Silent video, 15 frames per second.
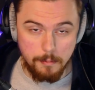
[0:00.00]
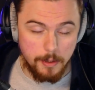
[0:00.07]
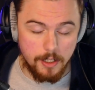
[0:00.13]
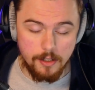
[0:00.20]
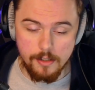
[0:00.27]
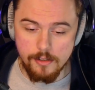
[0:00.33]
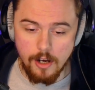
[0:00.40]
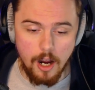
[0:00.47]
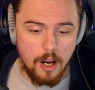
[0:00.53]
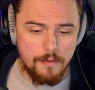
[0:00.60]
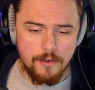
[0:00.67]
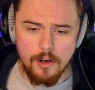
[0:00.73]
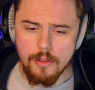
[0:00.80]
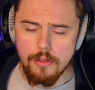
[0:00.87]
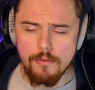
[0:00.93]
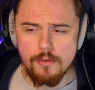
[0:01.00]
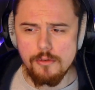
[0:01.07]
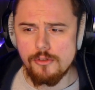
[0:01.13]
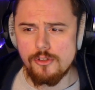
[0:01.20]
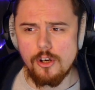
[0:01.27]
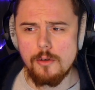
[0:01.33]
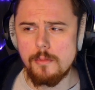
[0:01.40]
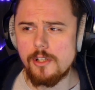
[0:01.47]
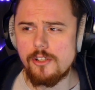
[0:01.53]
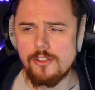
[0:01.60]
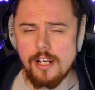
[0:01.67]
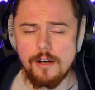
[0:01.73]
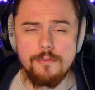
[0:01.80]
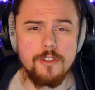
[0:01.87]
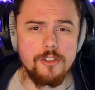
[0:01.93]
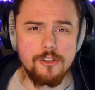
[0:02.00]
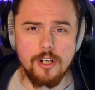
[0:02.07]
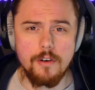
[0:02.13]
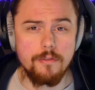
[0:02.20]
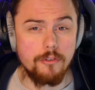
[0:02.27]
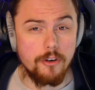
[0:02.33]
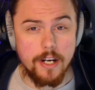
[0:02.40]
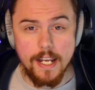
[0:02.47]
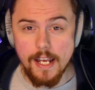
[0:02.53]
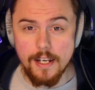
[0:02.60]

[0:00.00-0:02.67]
because I've gone through so much self-discovery